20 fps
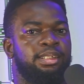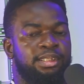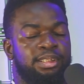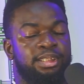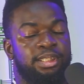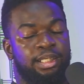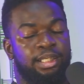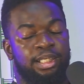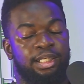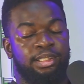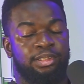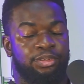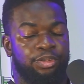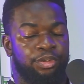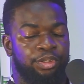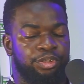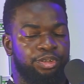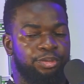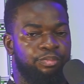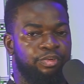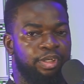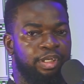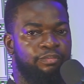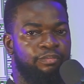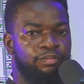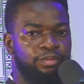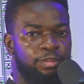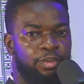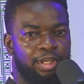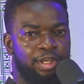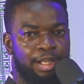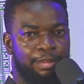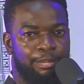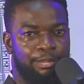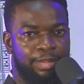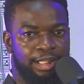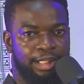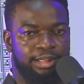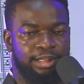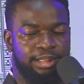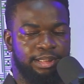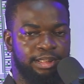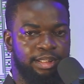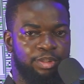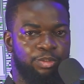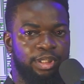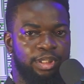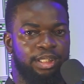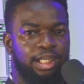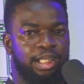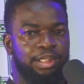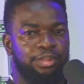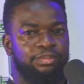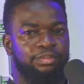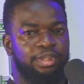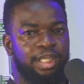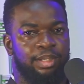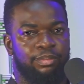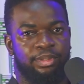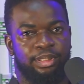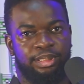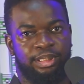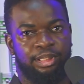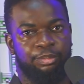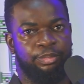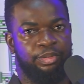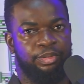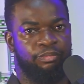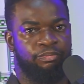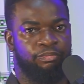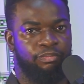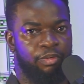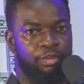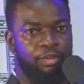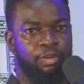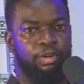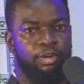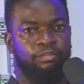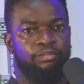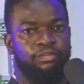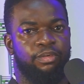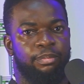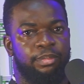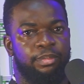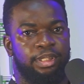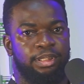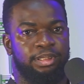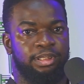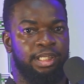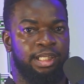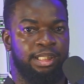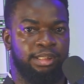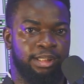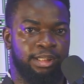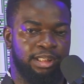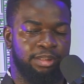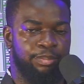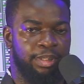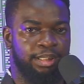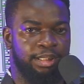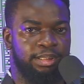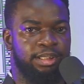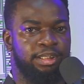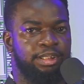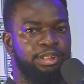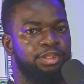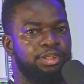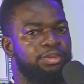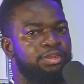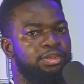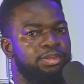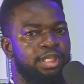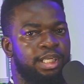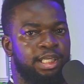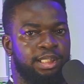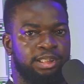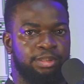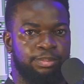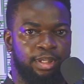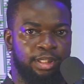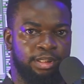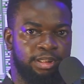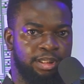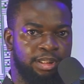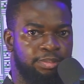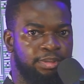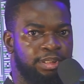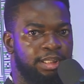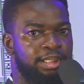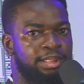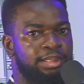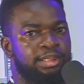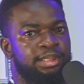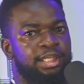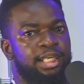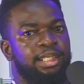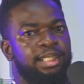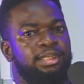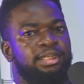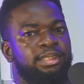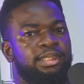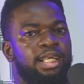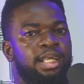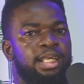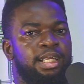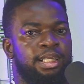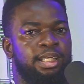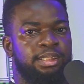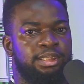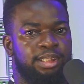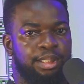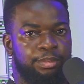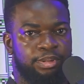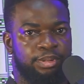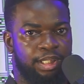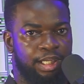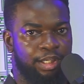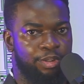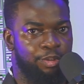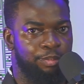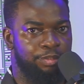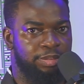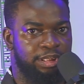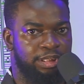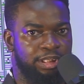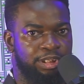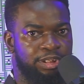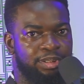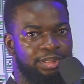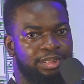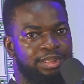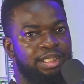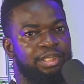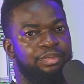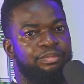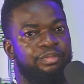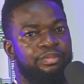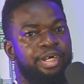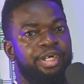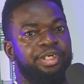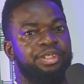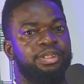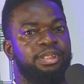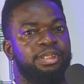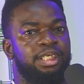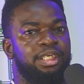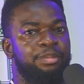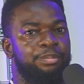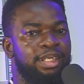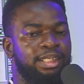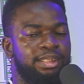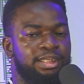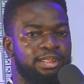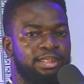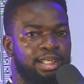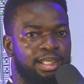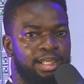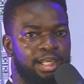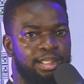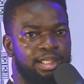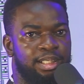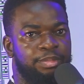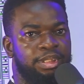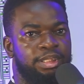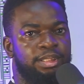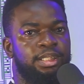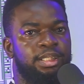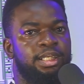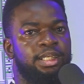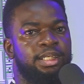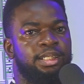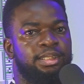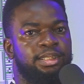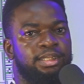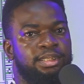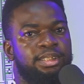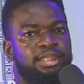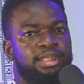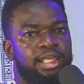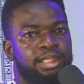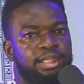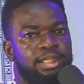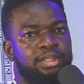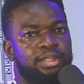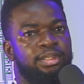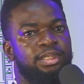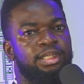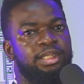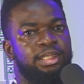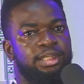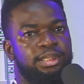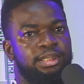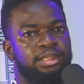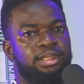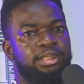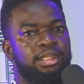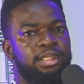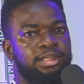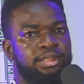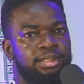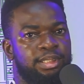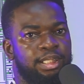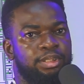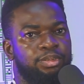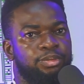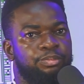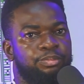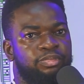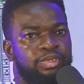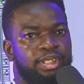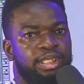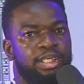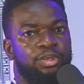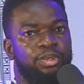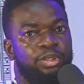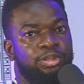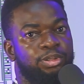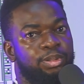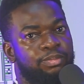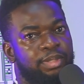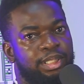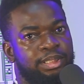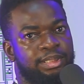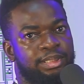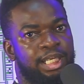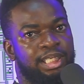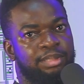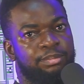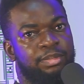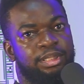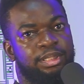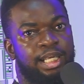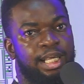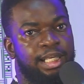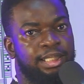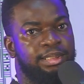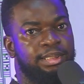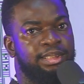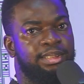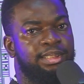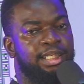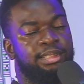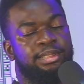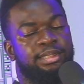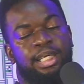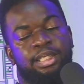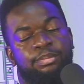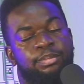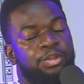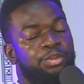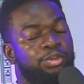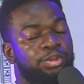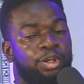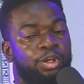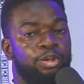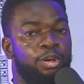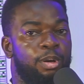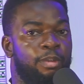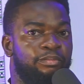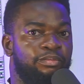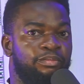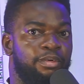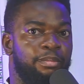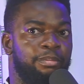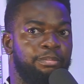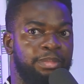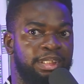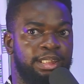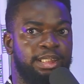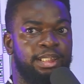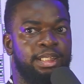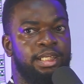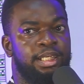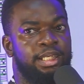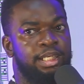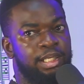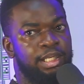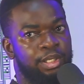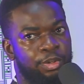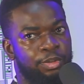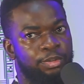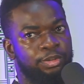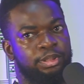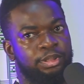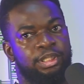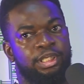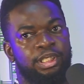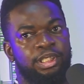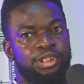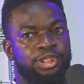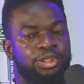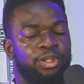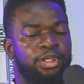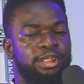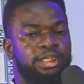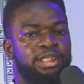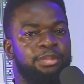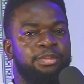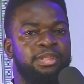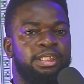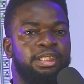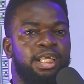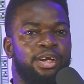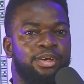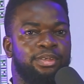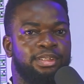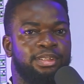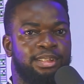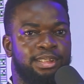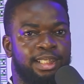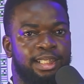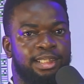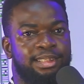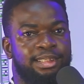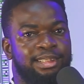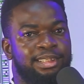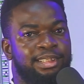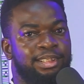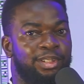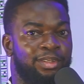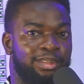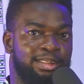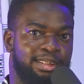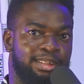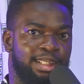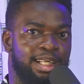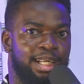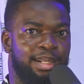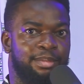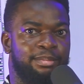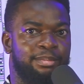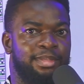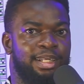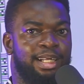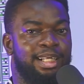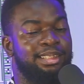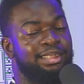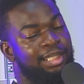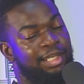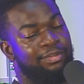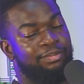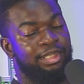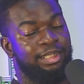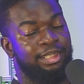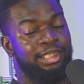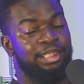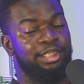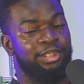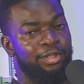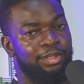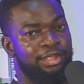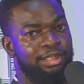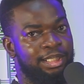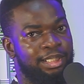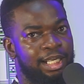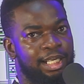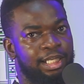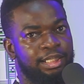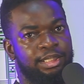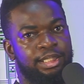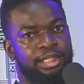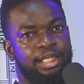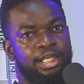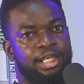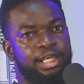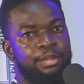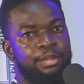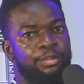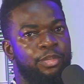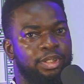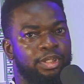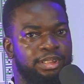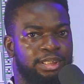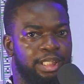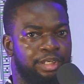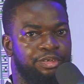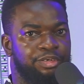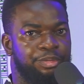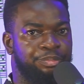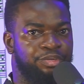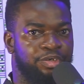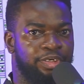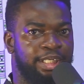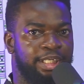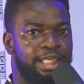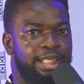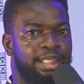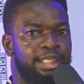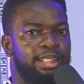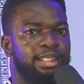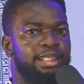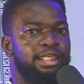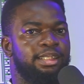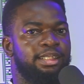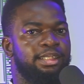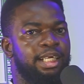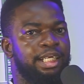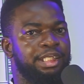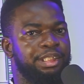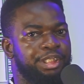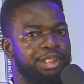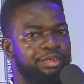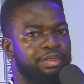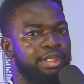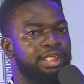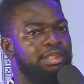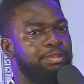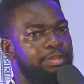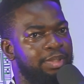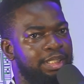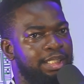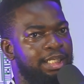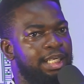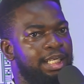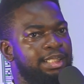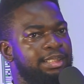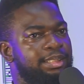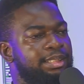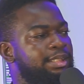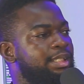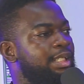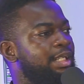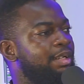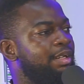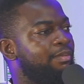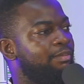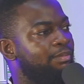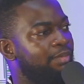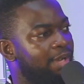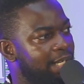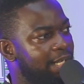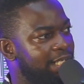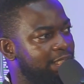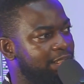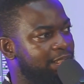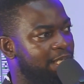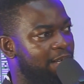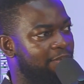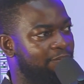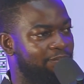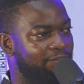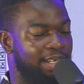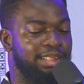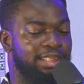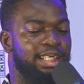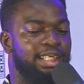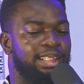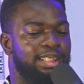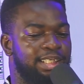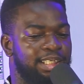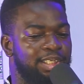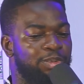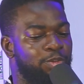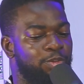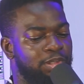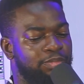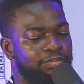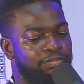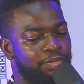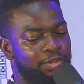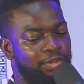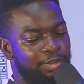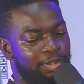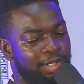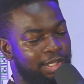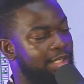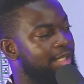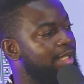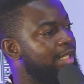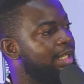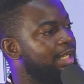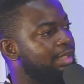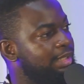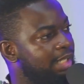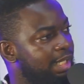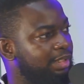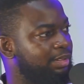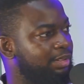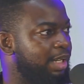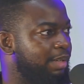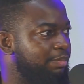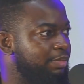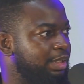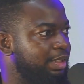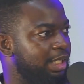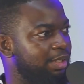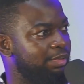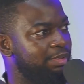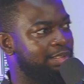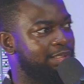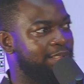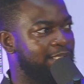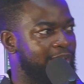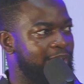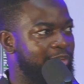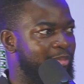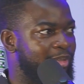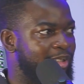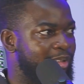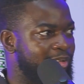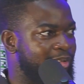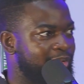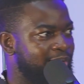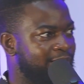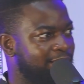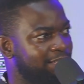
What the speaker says: This channel is going to bring football and betting in a way that you've never seen before, from the latest betting news to expert tips and insights, Tipster Competitions, and a very unique betting academy. This channel is set to bring lots of excitement, and this excitement will not come from me alone. Joining me here on set is not Sam and definitely not Dan, but Cerebrone, Nigeria's biggest Valencia fan and League One follower. Nice to have you here on set, man.